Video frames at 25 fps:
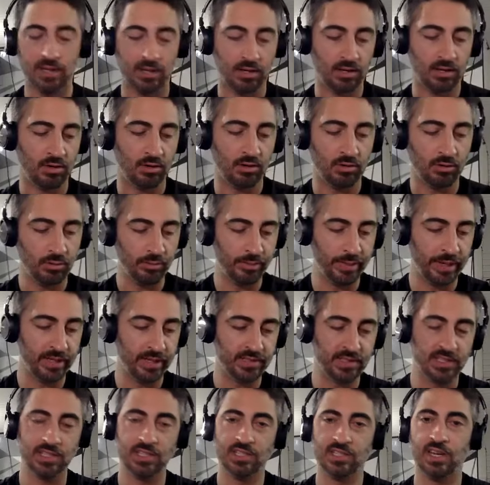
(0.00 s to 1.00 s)
A whole
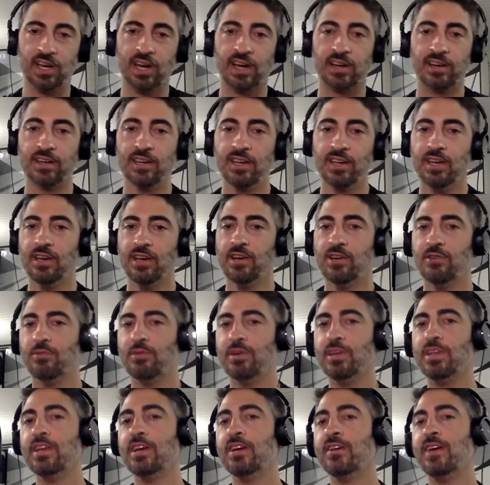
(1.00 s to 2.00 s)
Penske shock.
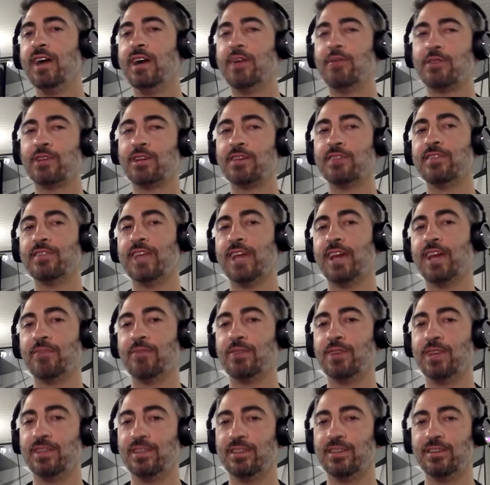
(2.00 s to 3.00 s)
Yeah. We know how we're giving that
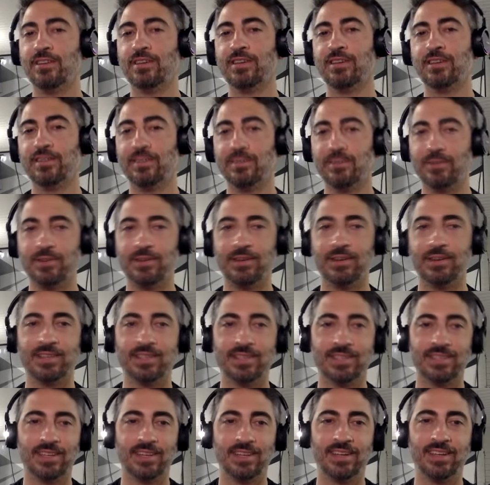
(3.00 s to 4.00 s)
away, though.
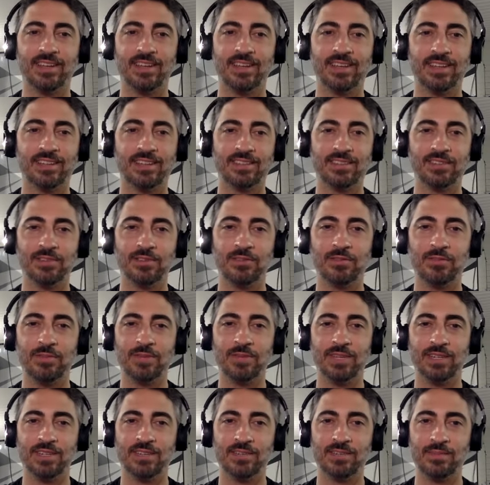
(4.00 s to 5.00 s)
That's a little
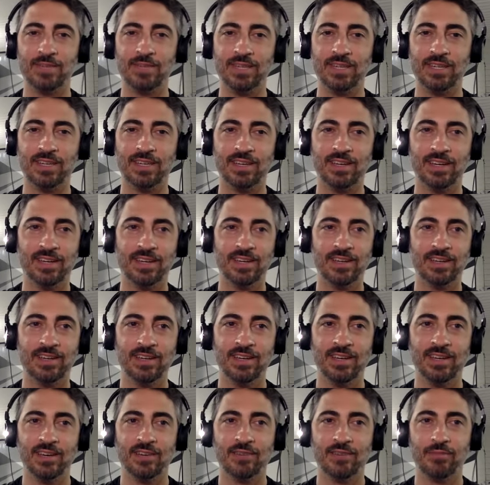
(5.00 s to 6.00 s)
bit to be
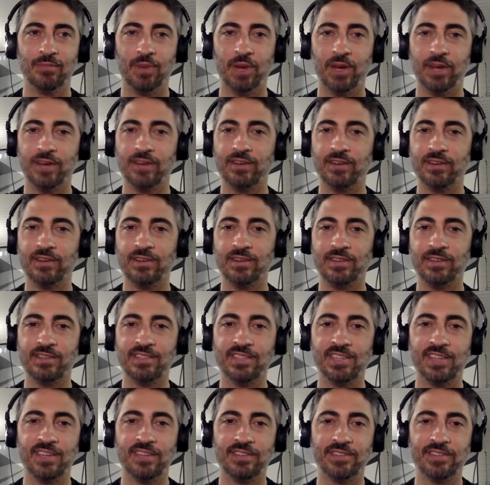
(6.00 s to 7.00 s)
probably going to
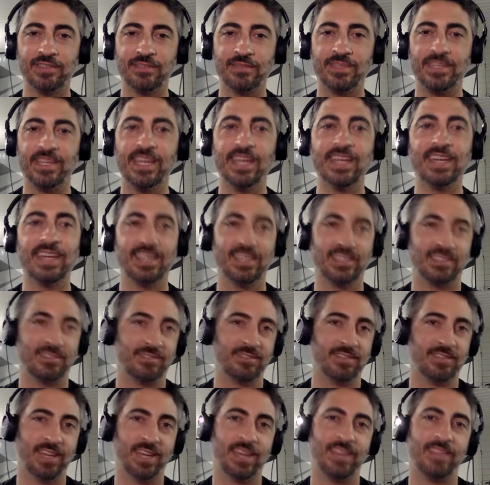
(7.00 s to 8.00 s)
sell some tickets
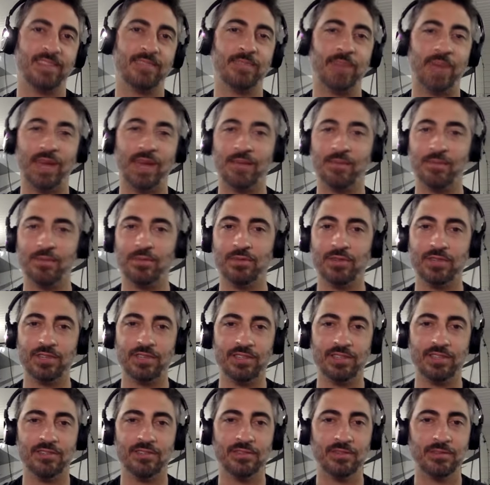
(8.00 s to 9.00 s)
for that bad boy,
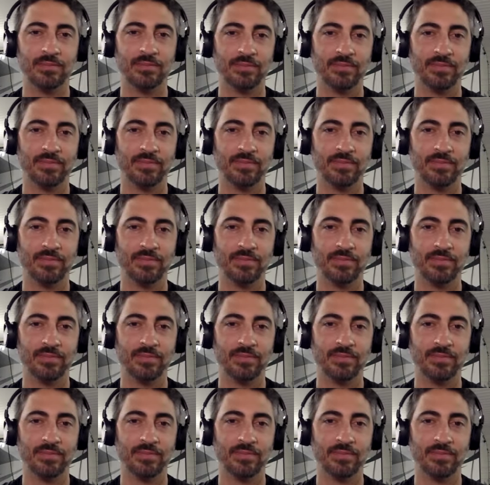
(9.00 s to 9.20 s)
too.